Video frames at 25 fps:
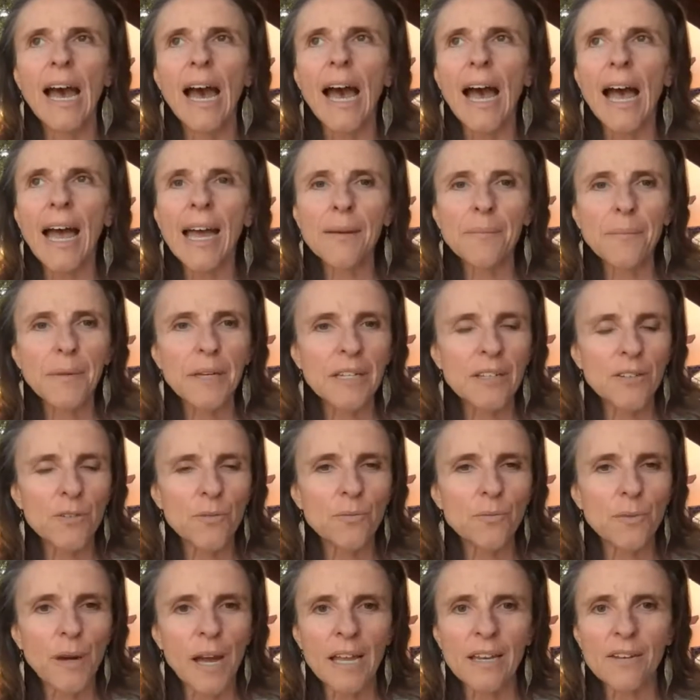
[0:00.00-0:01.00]
I'm going to
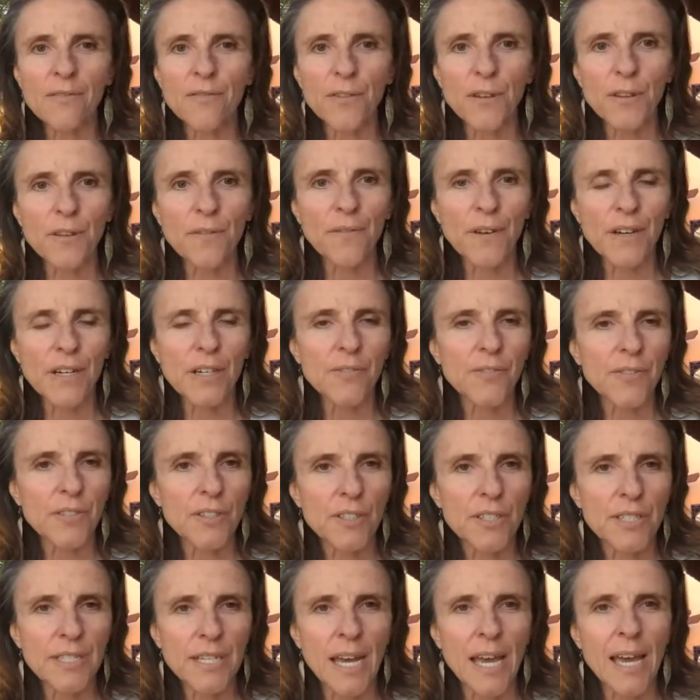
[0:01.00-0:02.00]
run for the very
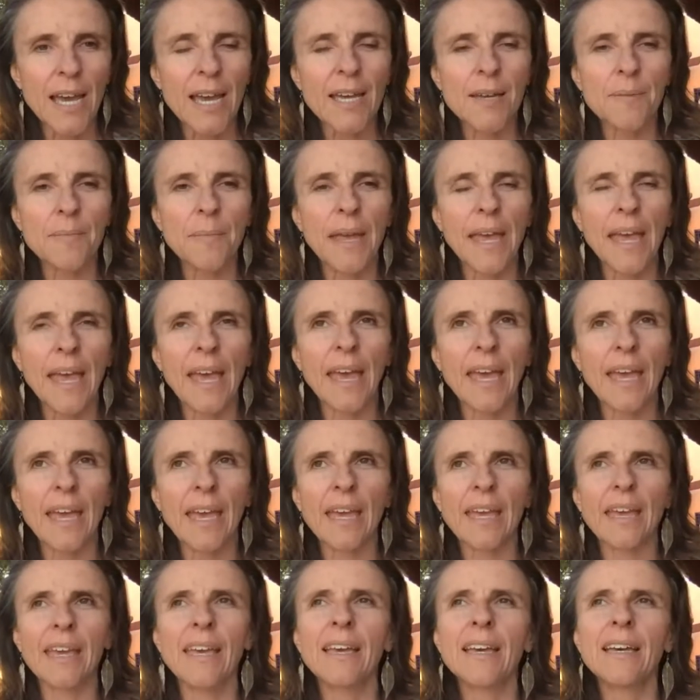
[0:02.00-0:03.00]
first time
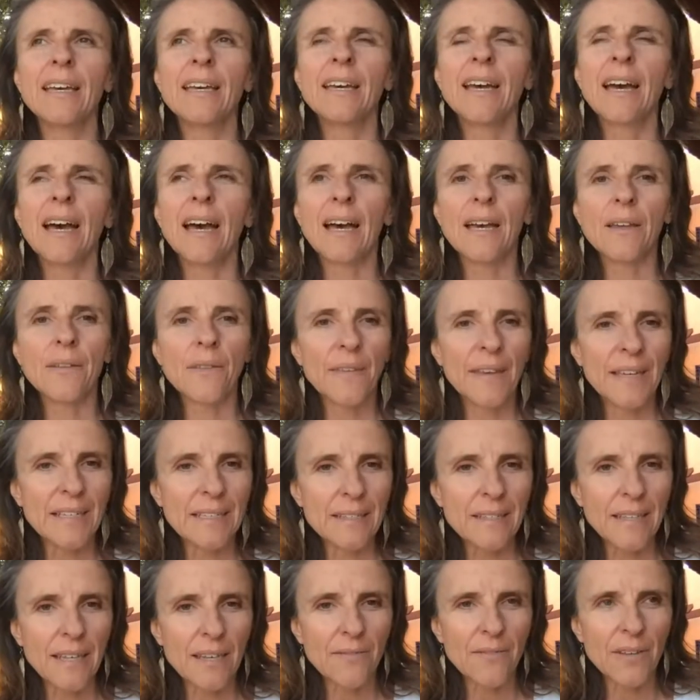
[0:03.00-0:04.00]
a
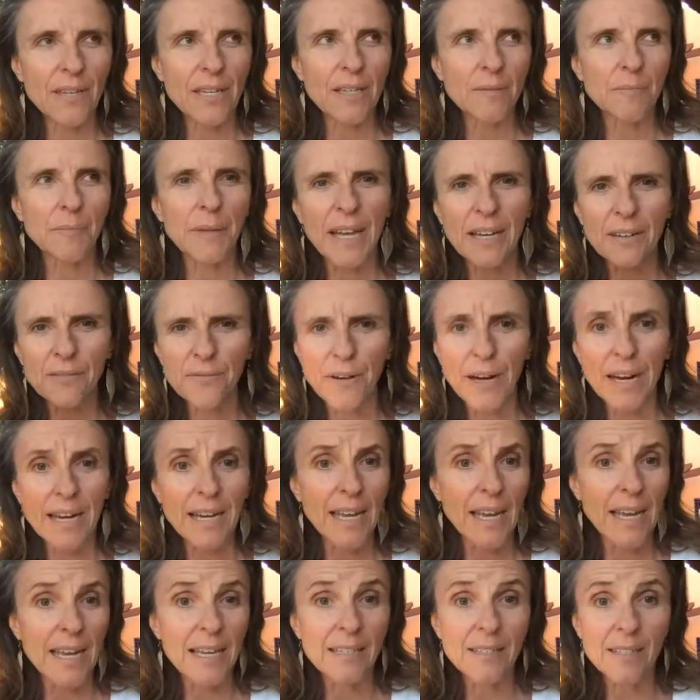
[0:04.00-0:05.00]
Thanksgiving Black
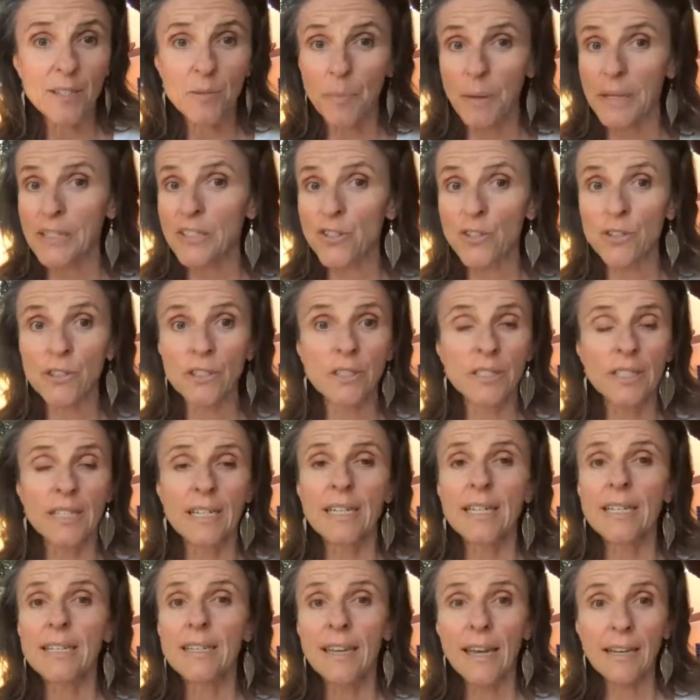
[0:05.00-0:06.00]
Friday special
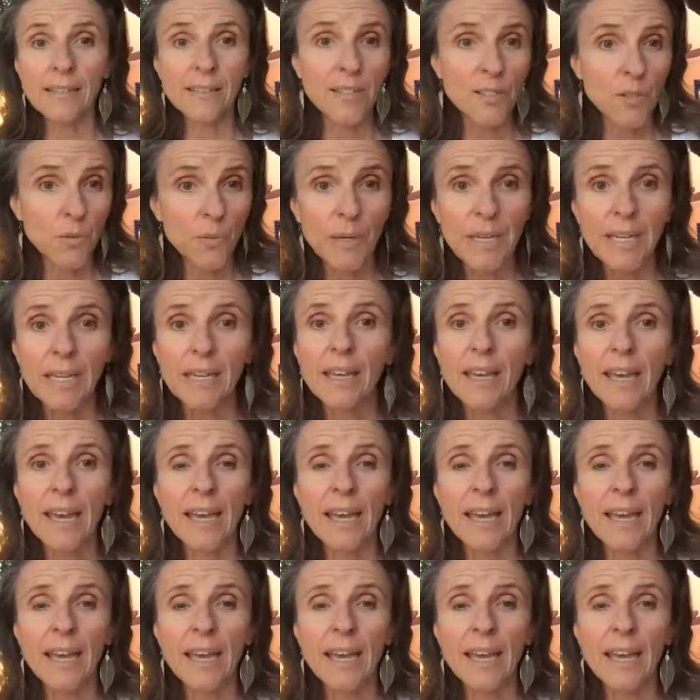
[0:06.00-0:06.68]
next week.